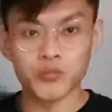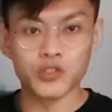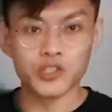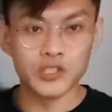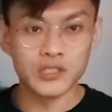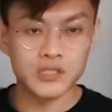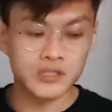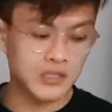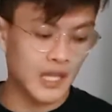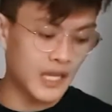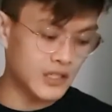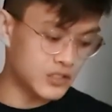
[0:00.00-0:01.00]
which is
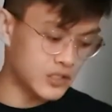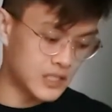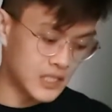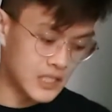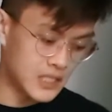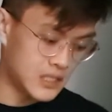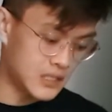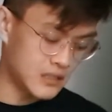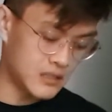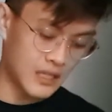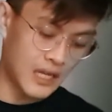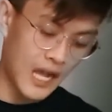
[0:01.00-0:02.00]
actually
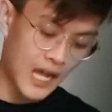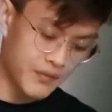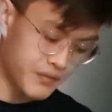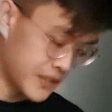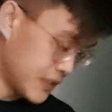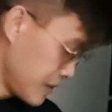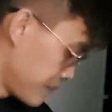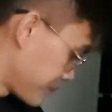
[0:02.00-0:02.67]
the cover.